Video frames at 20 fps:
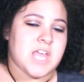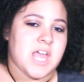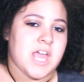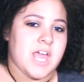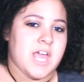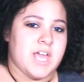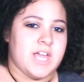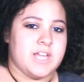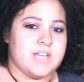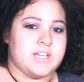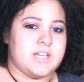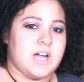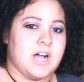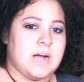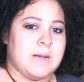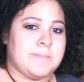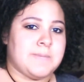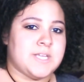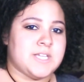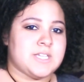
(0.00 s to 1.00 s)
and
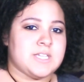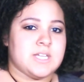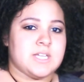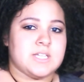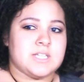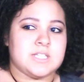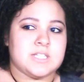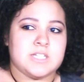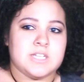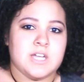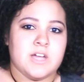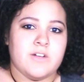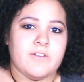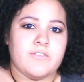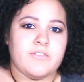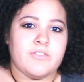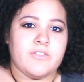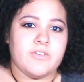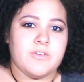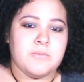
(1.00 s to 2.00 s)
Hobbit stuff,
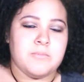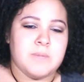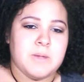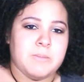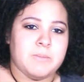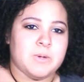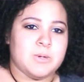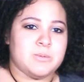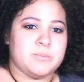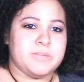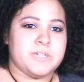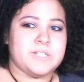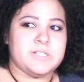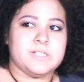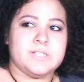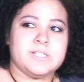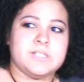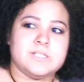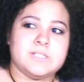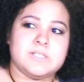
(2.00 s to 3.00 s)

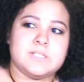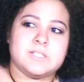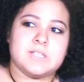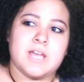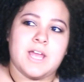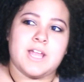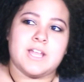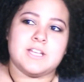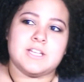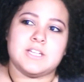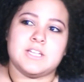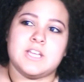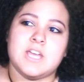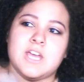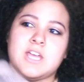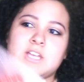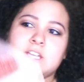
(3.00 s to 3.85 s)
memorabilias, and